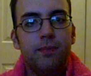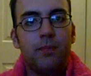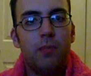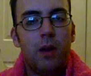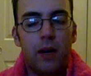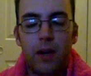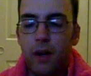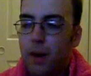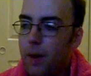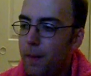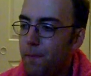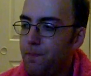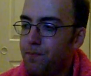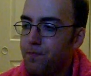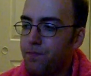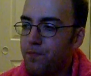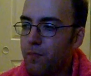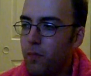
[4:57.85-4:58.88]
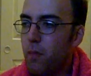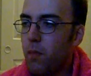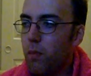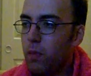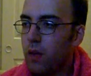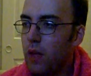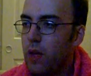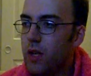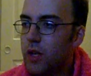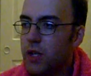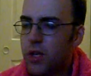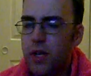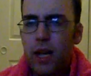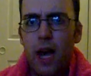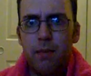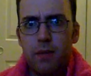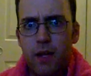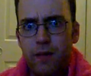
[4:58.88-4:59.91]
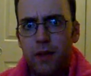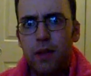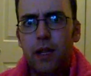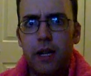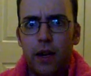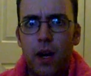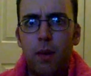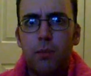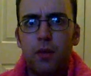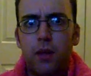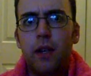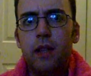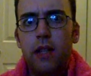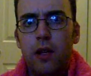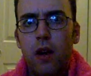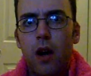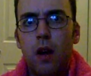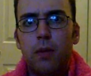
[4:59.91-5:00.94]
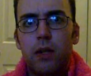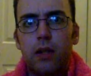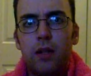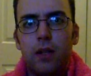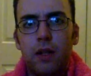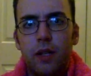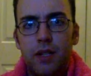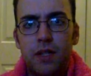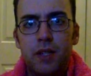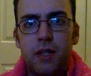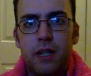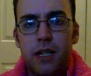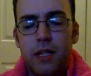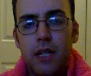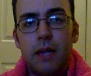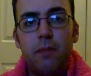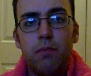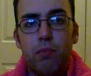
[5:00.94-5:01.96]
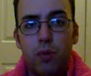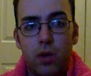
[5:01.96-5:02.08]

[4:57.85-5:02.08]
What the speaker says: But, So yeah, I'm definitely gonna upgrade the armor. He seemed